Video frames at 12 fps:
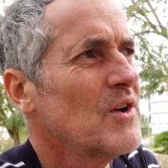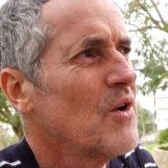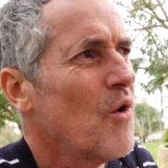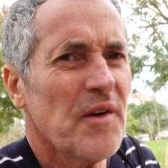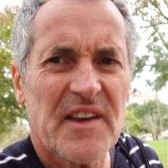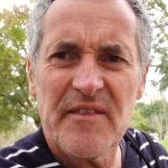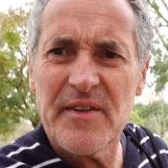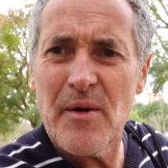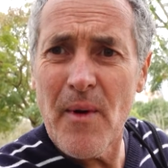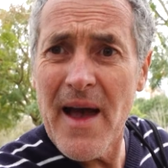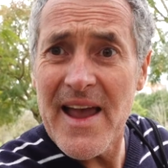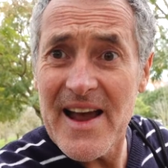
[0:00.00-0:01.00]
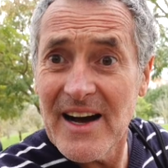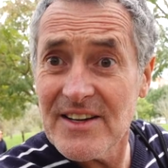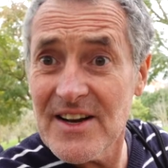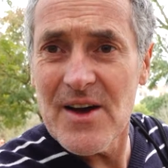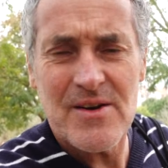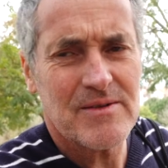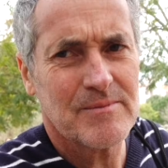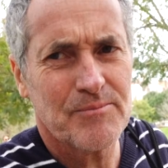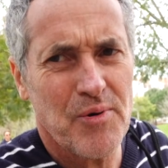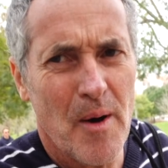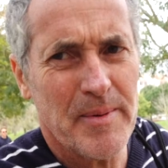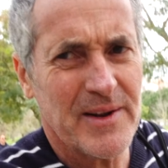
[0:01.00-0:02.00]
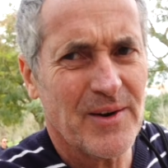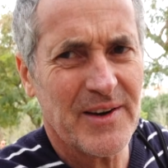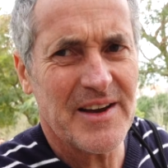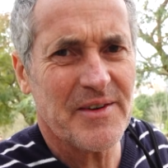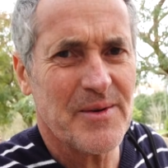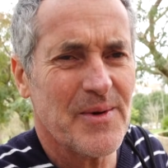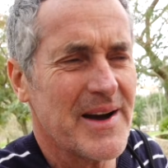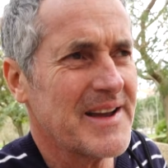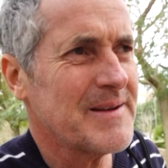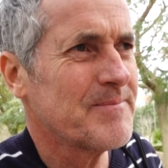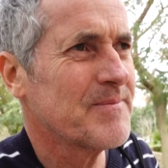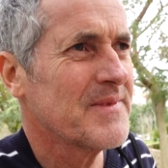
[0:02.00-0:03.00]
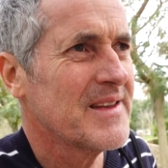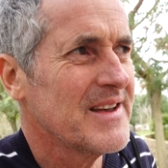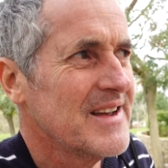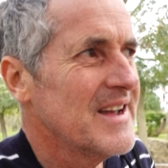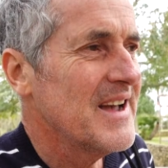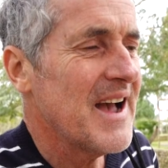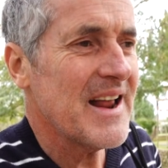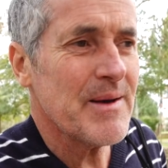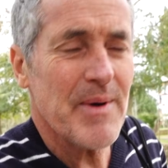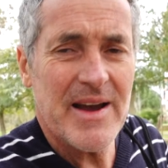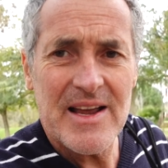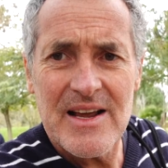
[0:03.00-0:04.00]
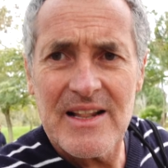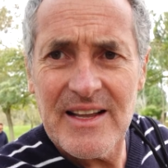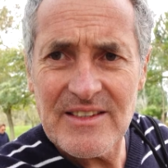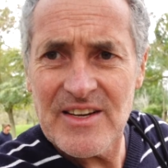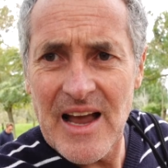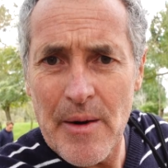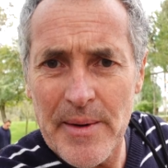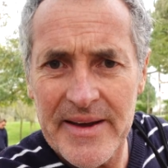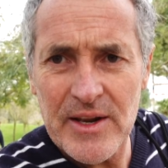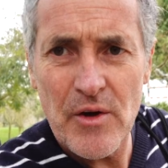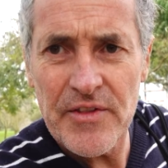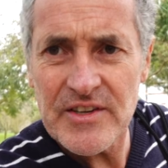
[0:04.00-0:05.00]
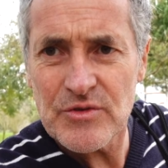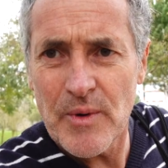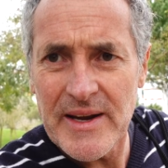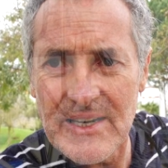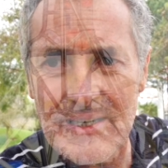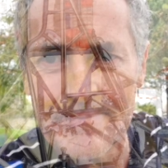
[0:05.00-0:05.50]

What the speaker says: or give it away. I don't know. Probably not give it away. Anyway, let's see how I get on this week.